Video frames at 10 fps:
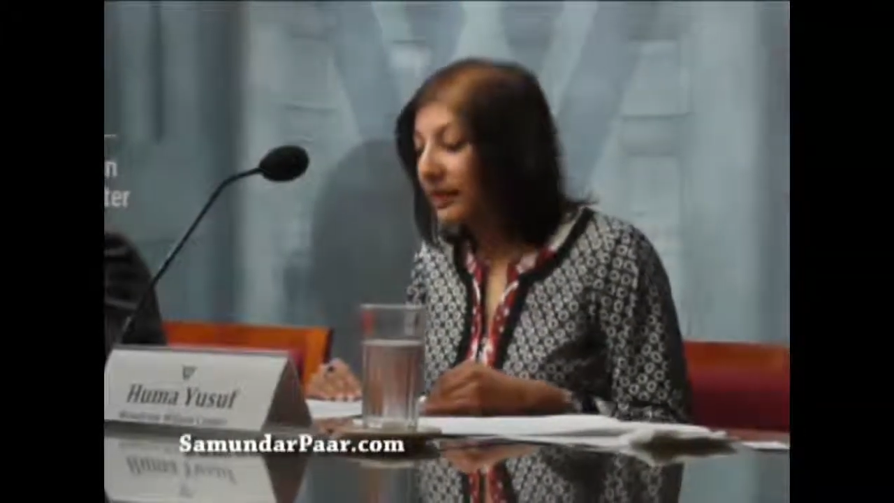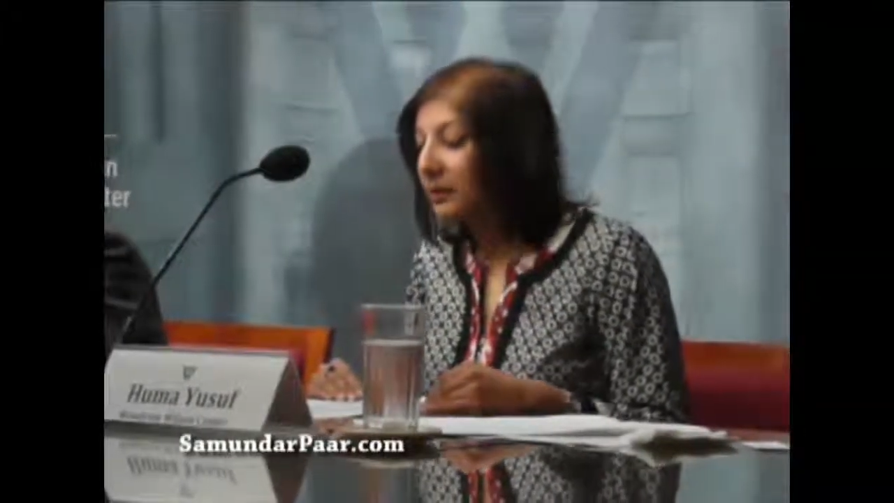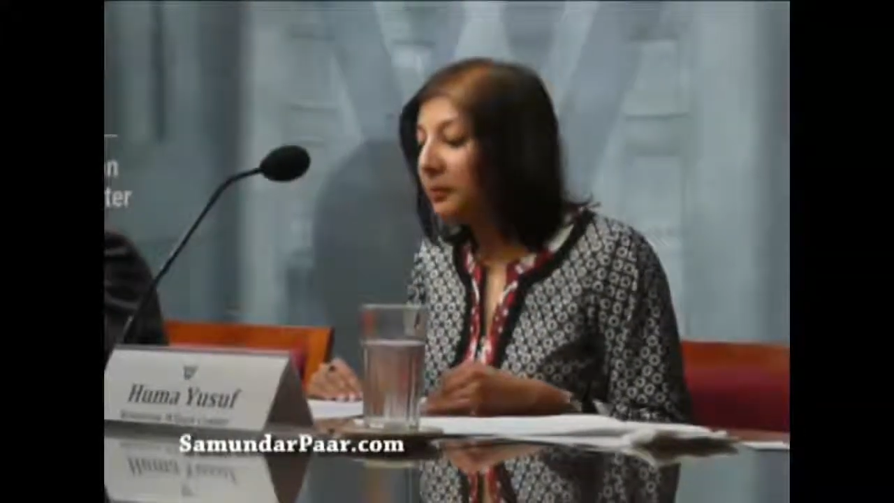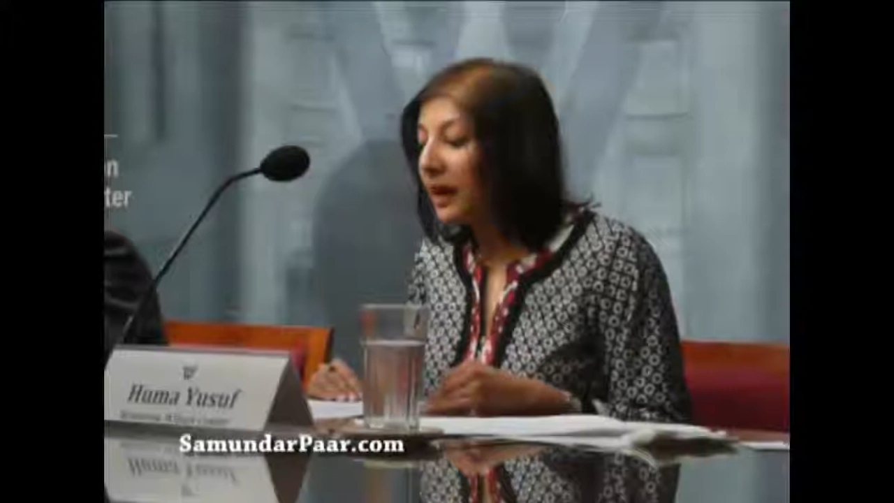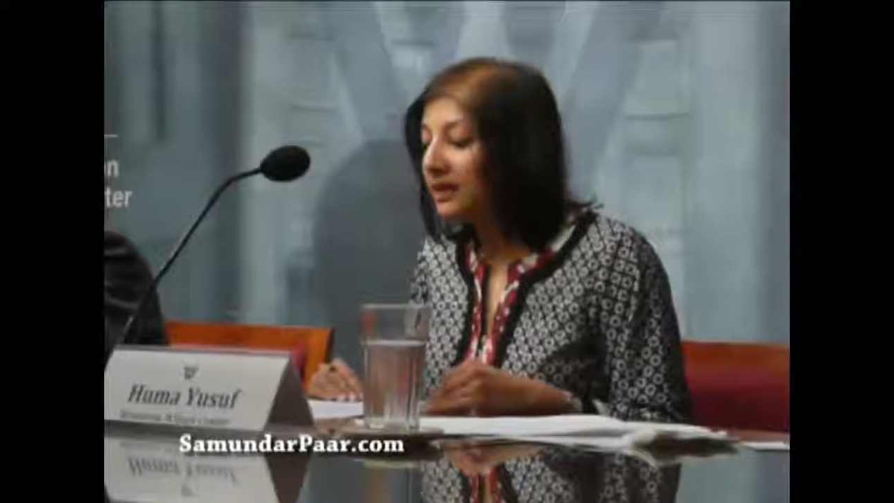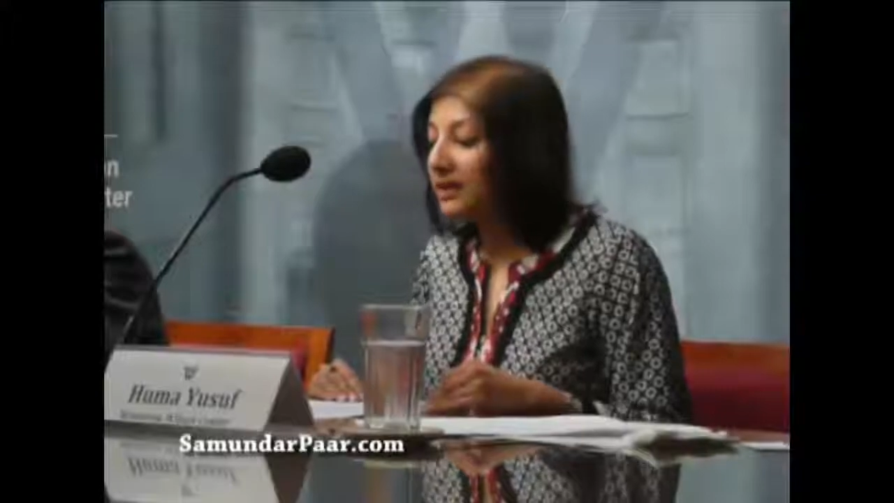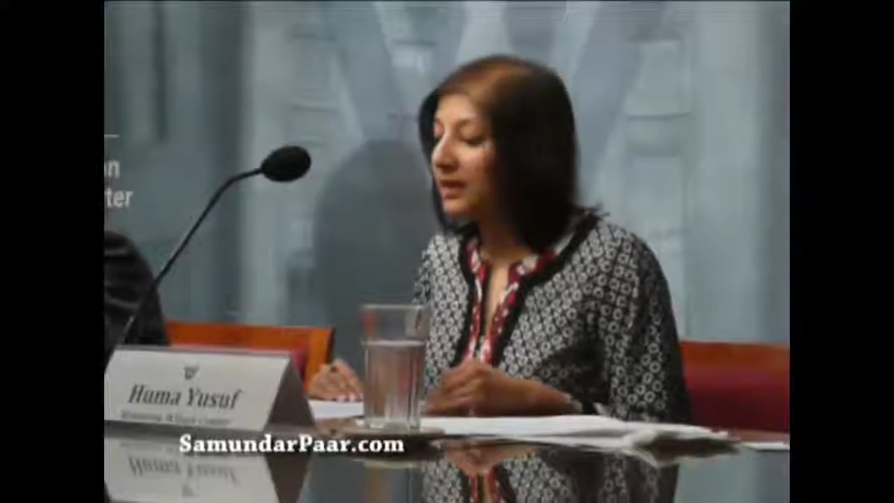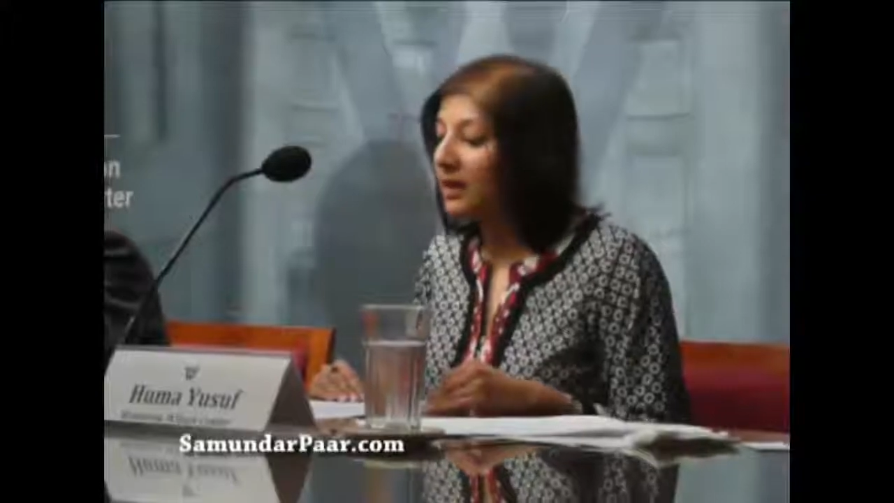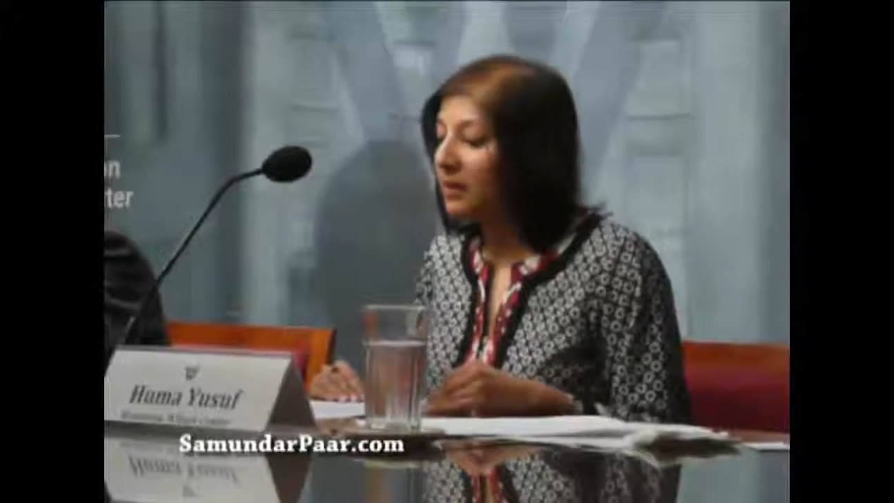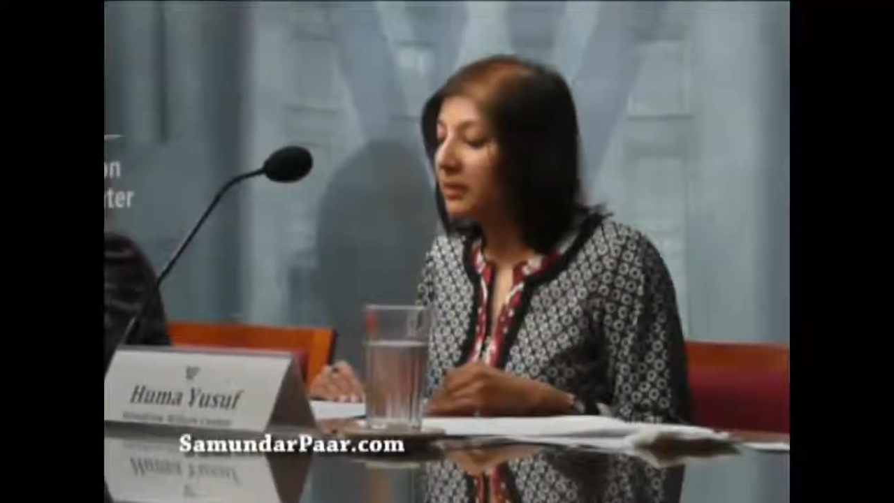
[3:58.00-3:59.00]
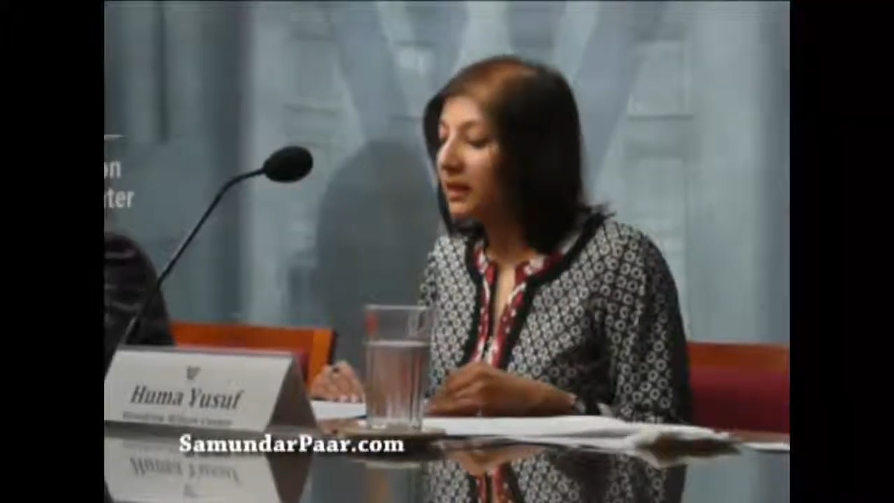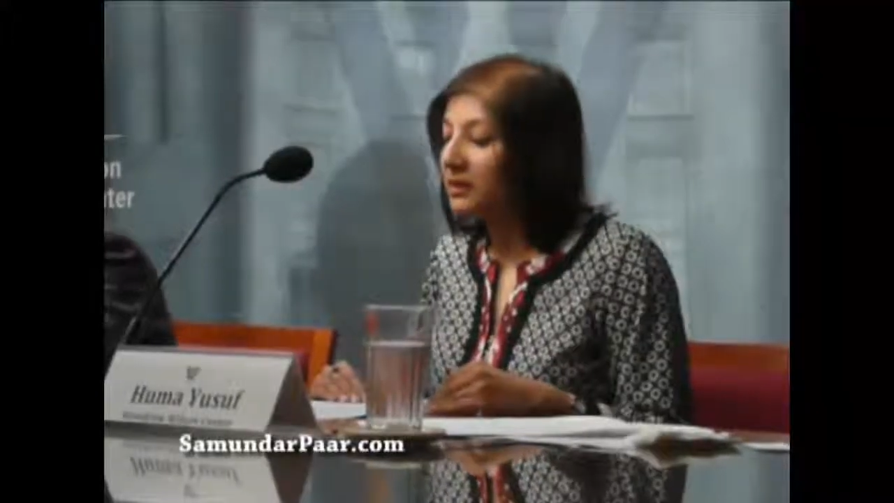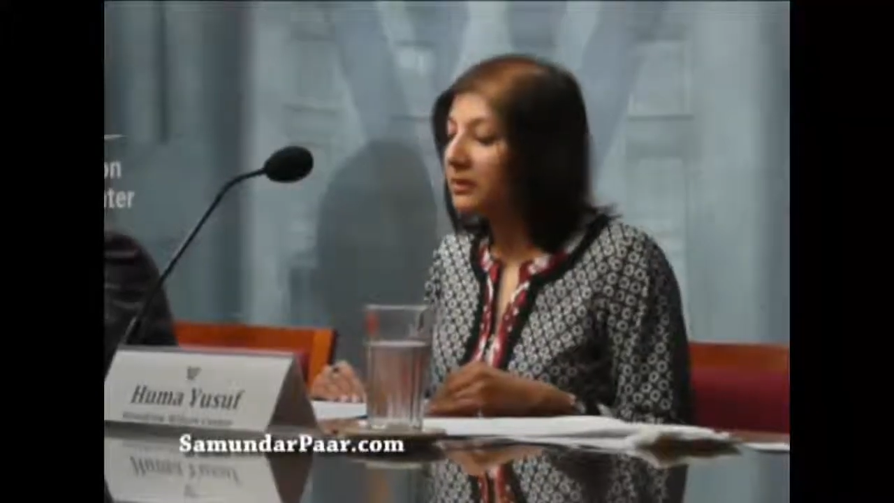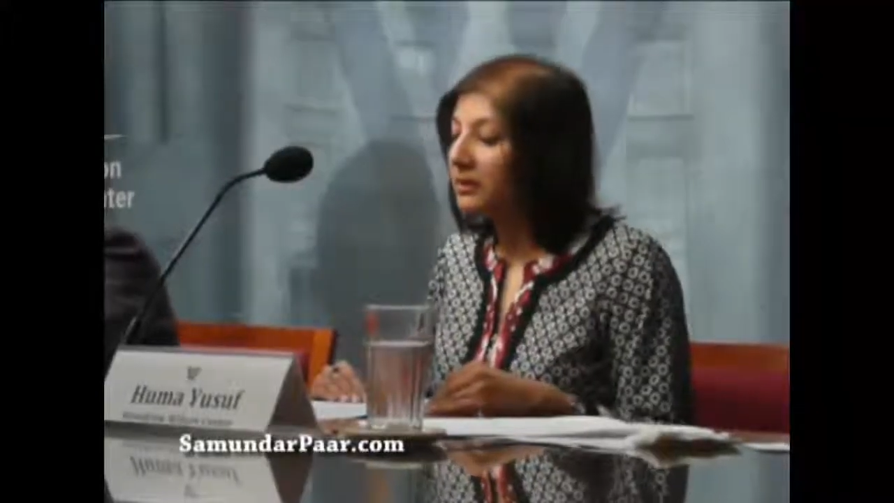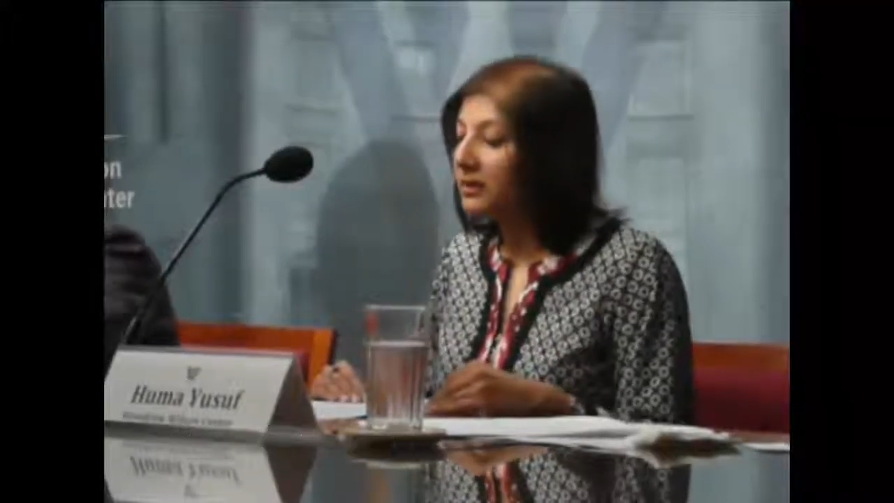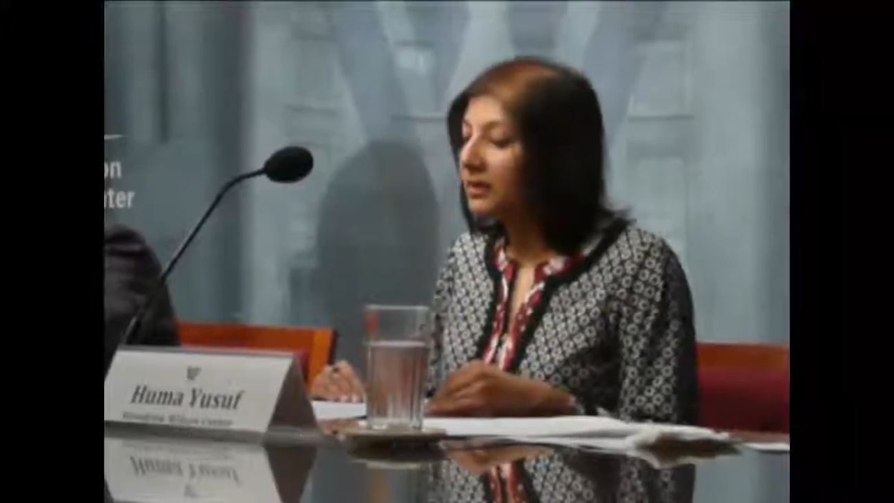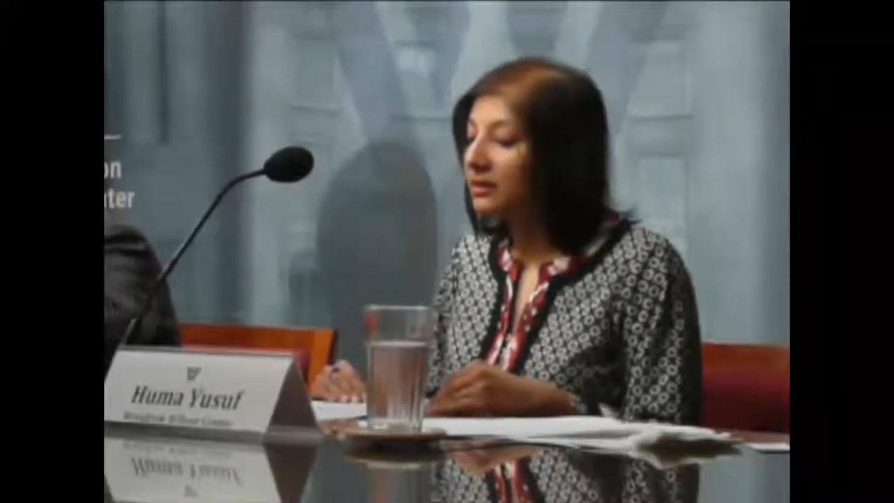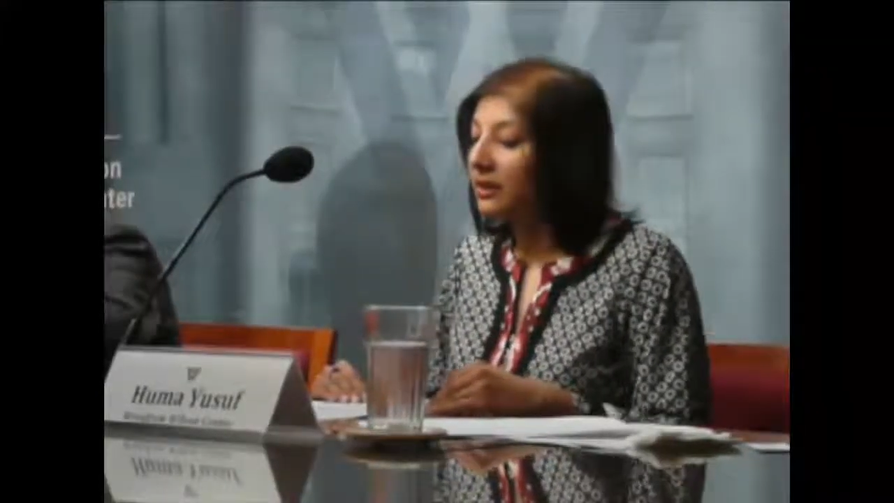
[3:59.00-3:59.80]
that the Pakistan Army had to exert